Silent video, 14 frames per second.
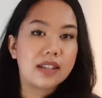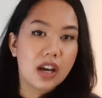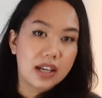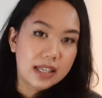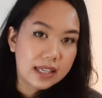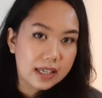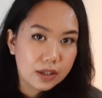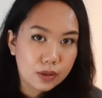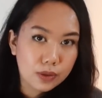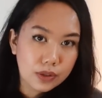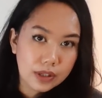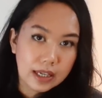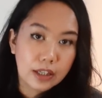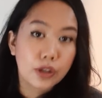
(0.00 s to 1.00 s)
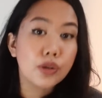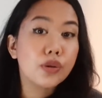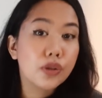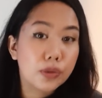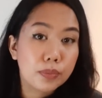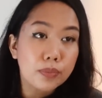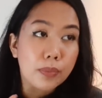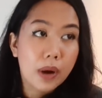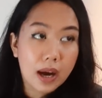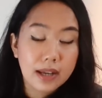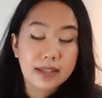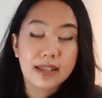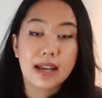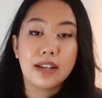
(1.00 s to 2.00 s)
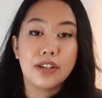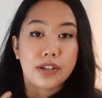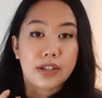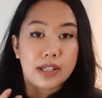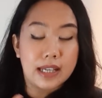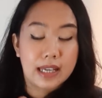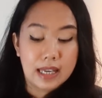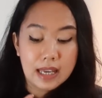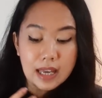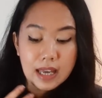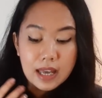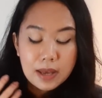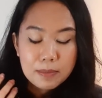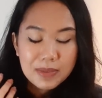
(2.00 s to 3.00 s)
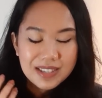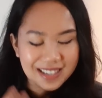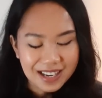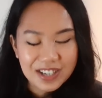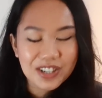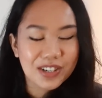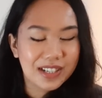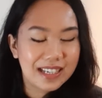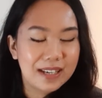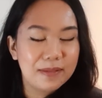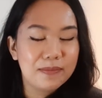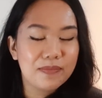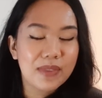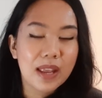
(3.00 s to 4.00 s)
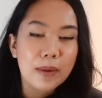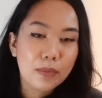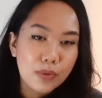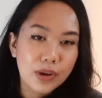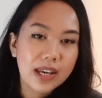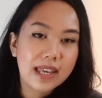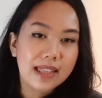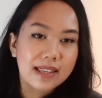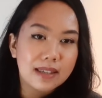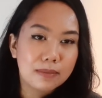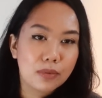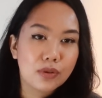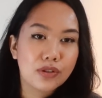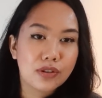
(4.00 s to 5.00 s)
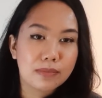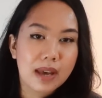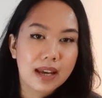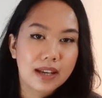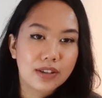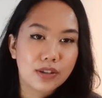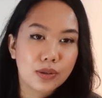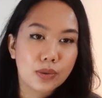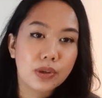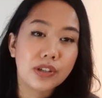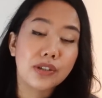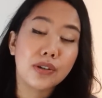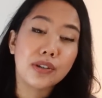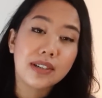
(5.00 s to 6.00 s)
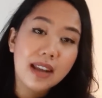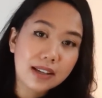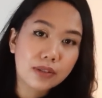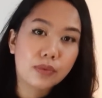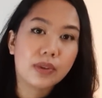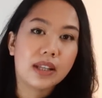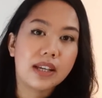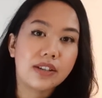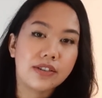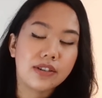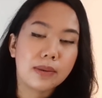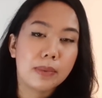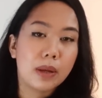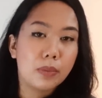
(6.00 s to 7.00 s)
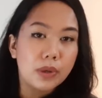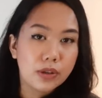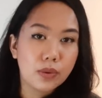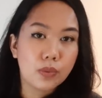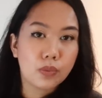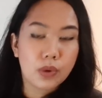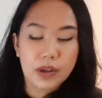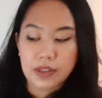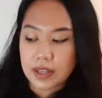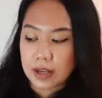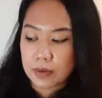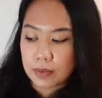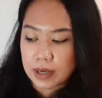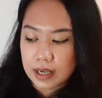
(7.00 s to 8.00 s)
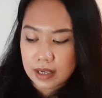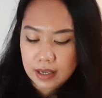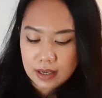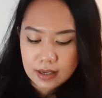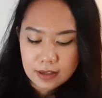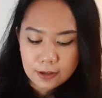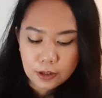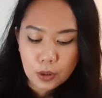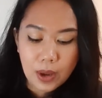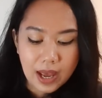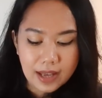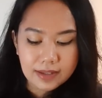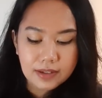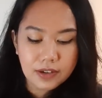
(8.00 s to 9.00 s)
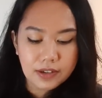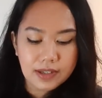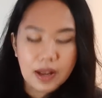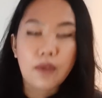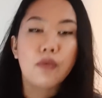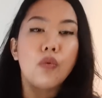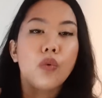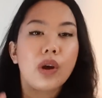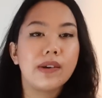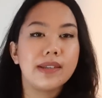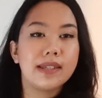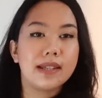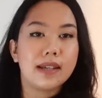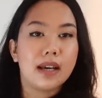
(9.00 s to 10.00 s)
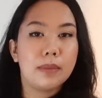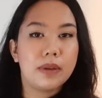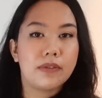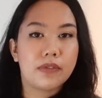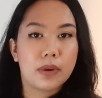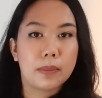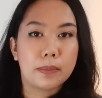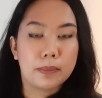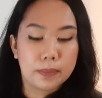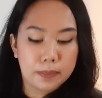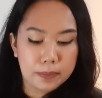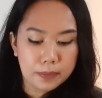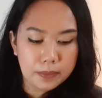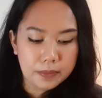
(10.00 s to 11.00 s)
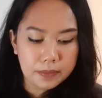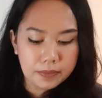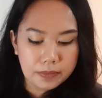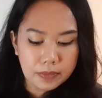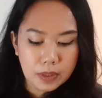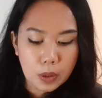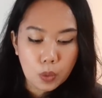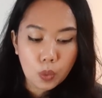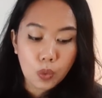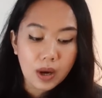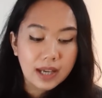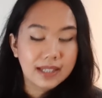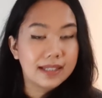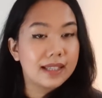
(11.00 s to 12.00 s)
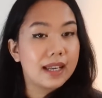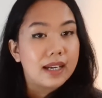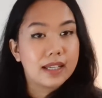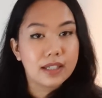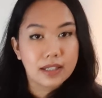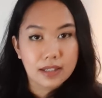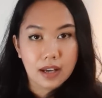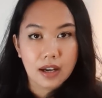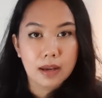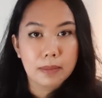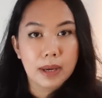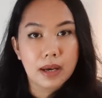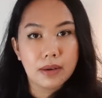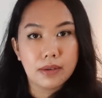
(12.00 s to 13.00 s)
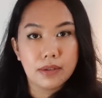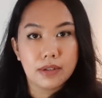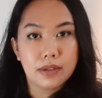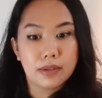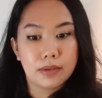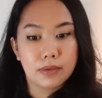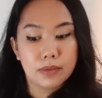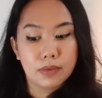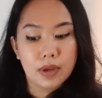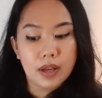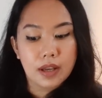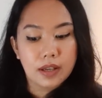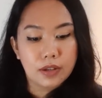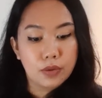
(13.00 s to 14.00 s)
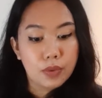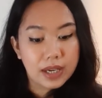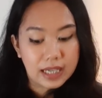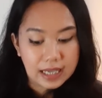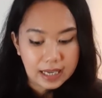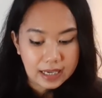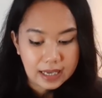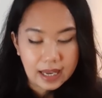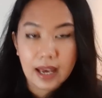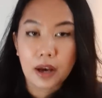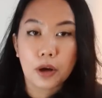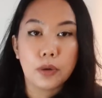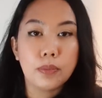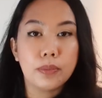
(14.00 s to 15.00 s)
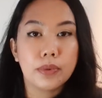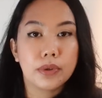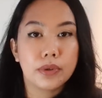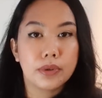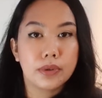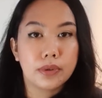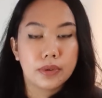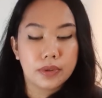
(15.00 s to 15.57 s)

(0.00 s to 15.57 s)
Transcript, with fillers: is not healed, and you could potentially, potentially bring in this emotional baggage towards your next relationship, and we don't want that, right? So ask yourself, where is it coming from? What is it that I need to talk about? Do I need any help?